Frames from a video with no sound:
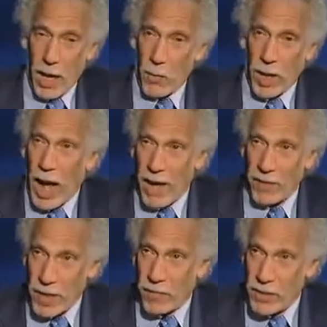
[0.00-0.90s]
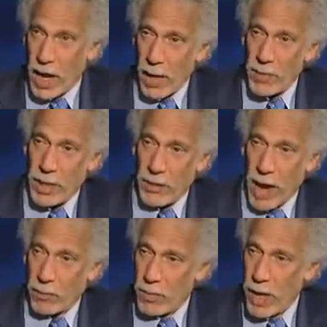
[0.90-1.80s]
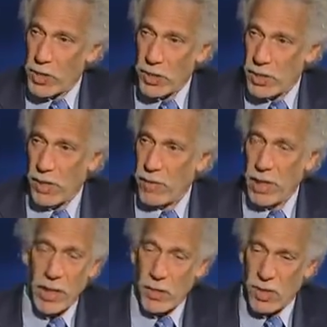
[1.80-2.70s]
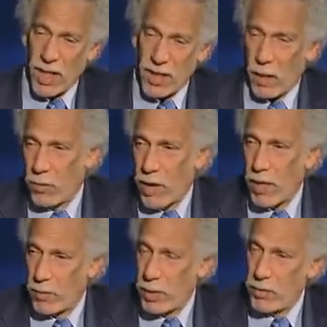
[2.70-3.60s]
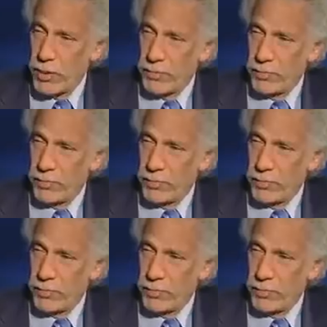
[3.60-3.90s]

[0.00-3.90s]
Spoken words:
When I have enough time to interact with patients and everything, there's nothing I would rather be doing.